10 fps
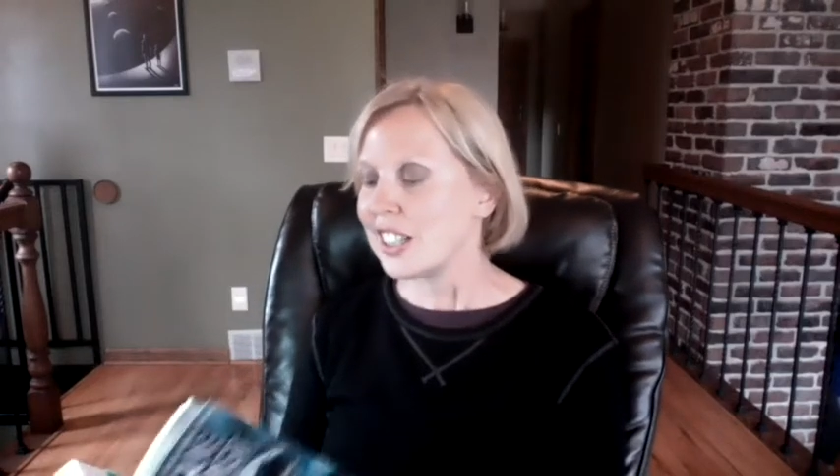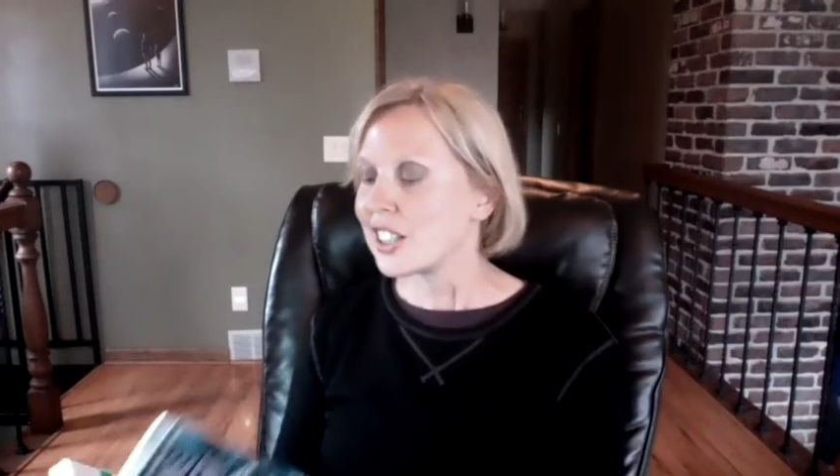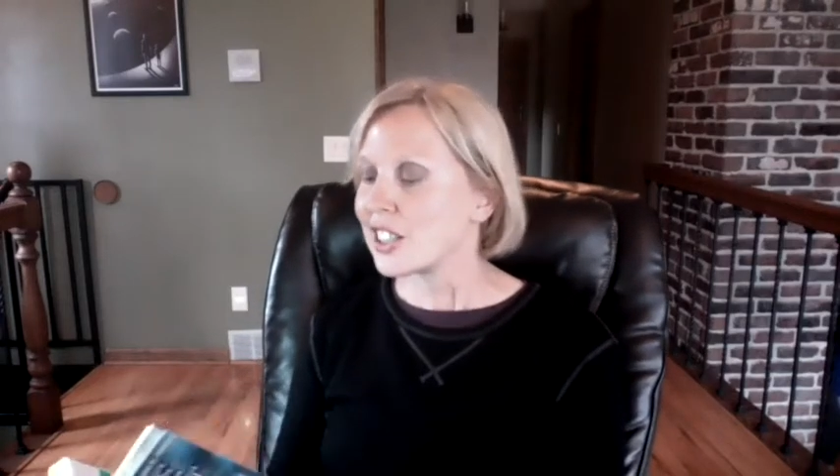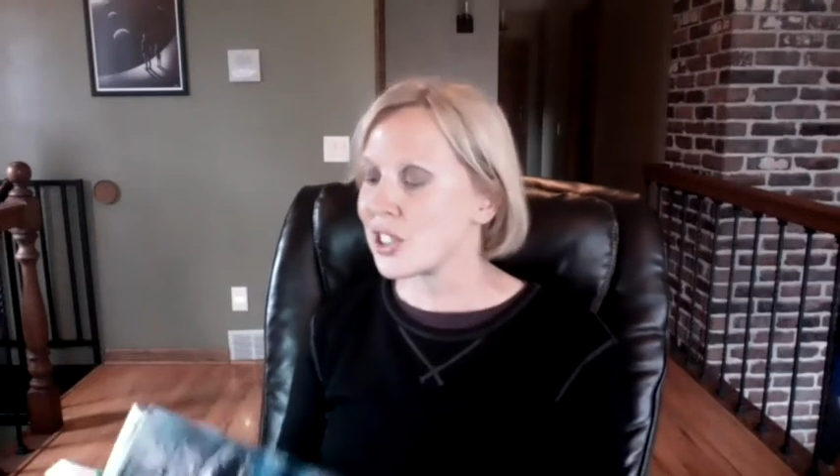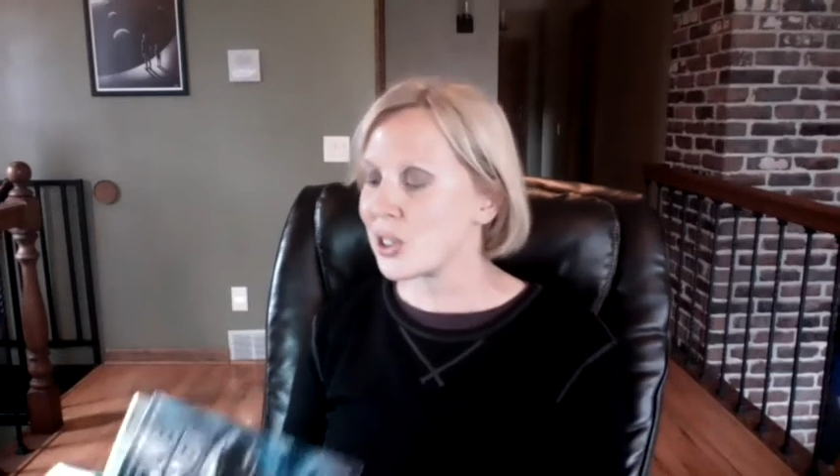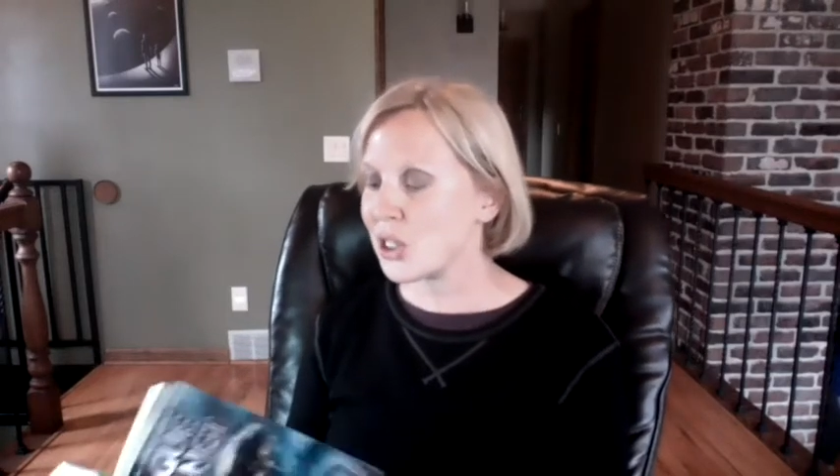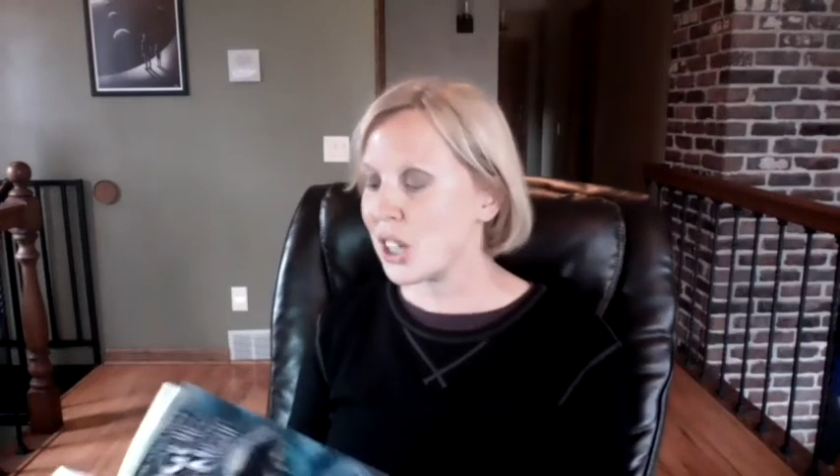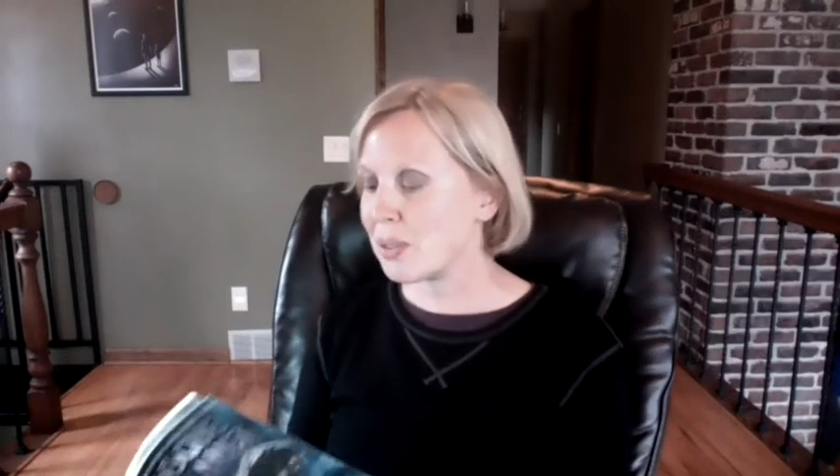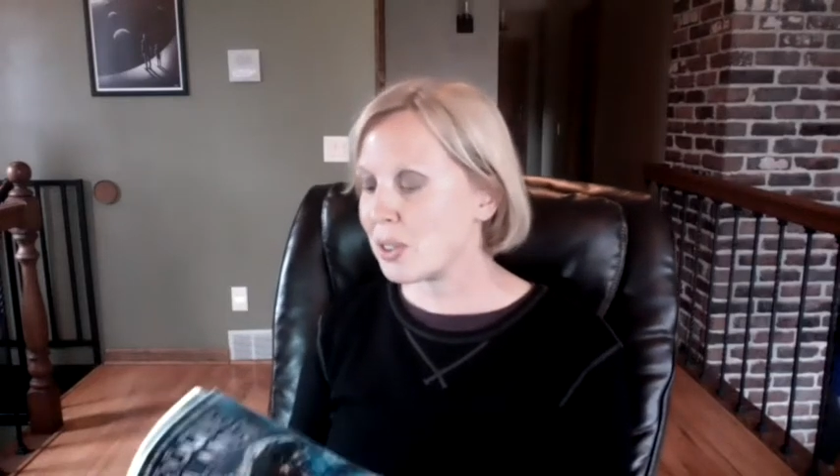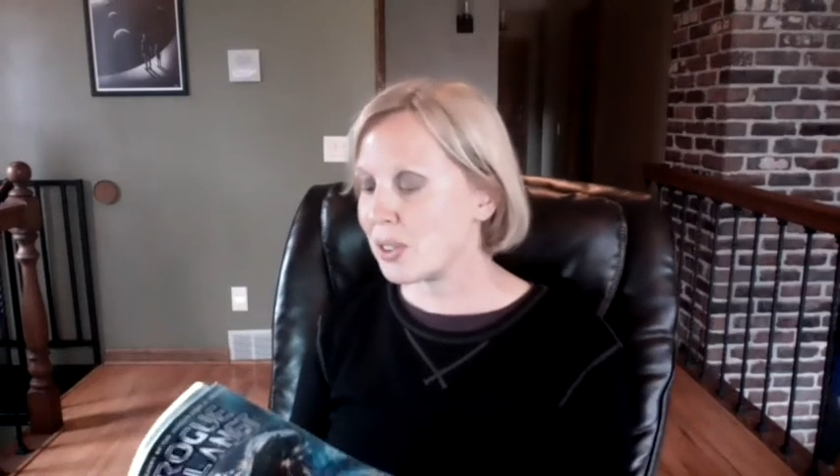So
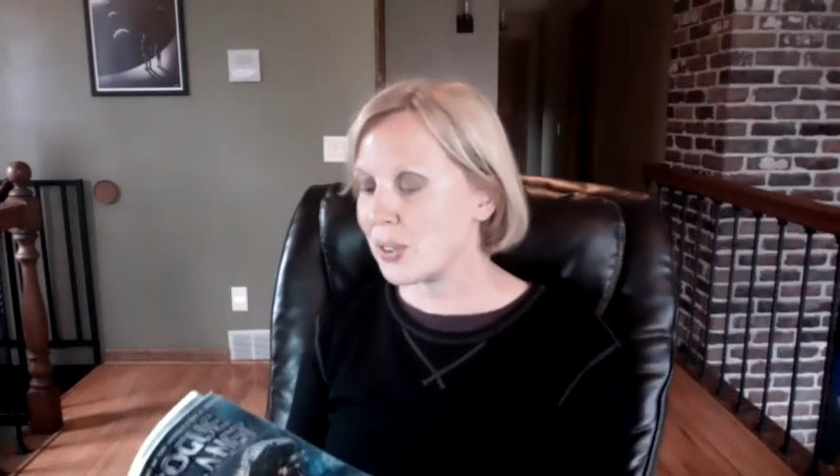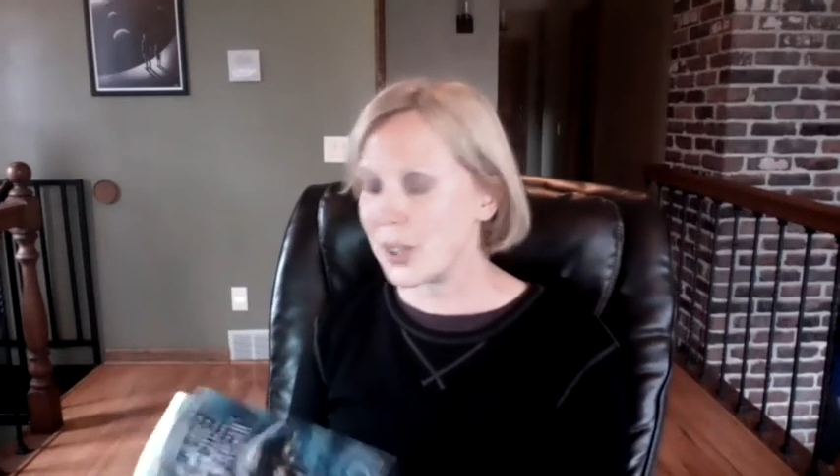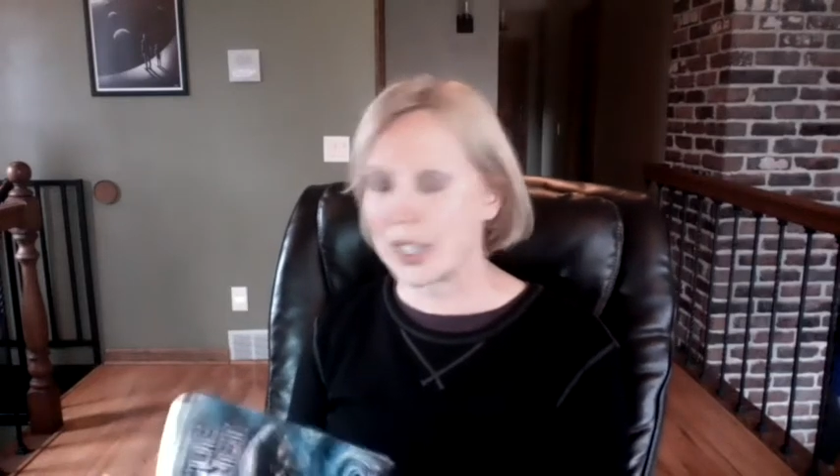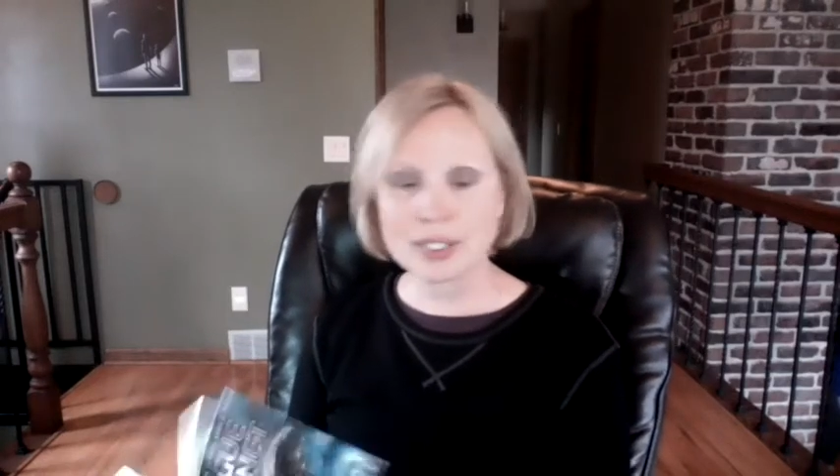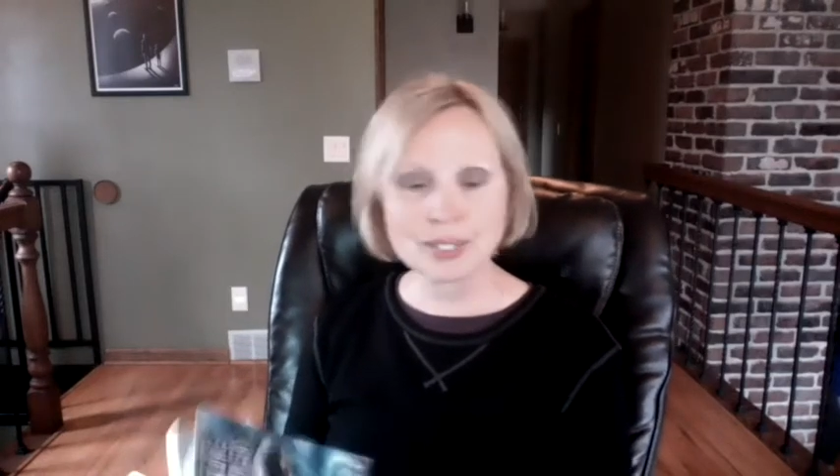chapter 4,